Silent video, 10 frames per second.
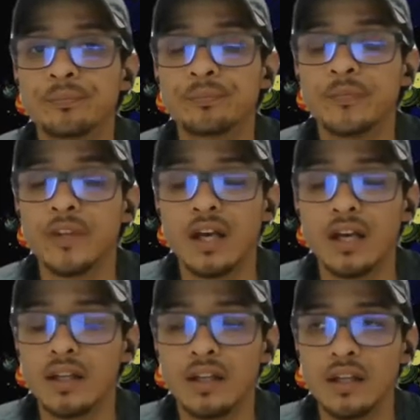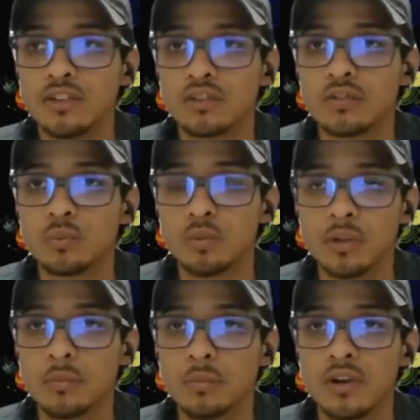yeah, it just really
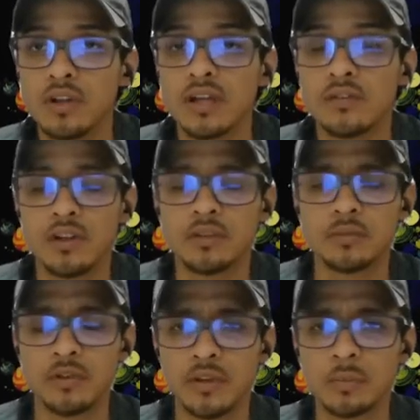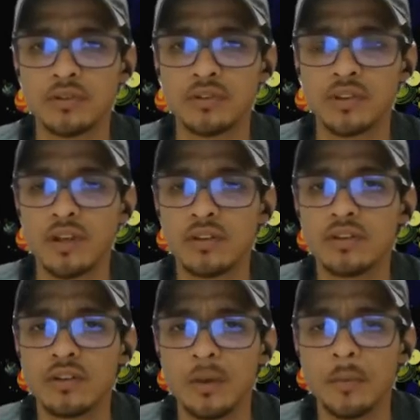brought a lot of developers together, you
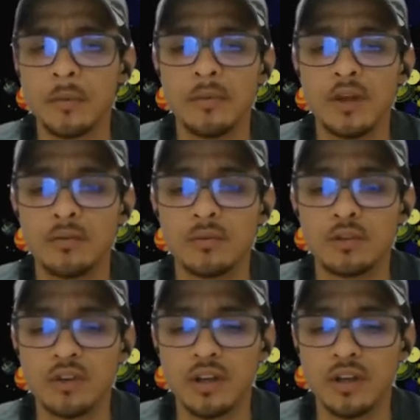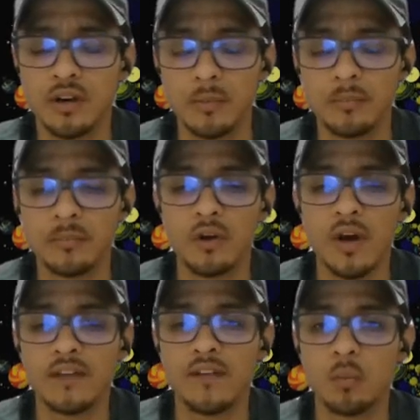know, I mean, and create or, you know,
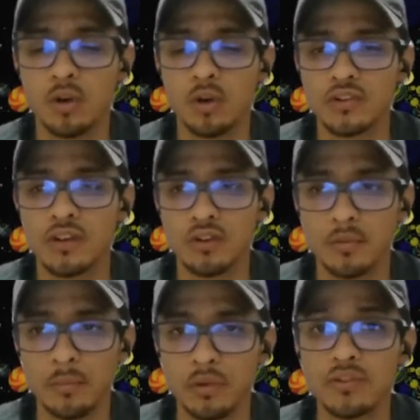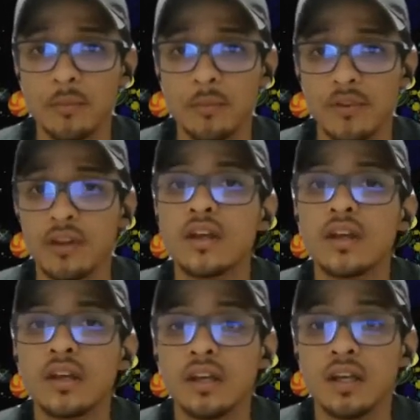had them work together to build something.
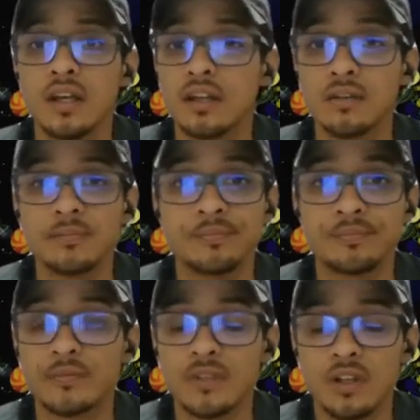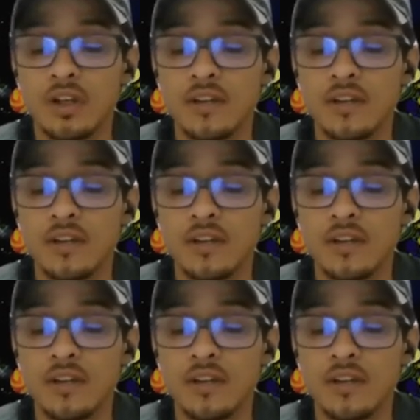And, you know, that's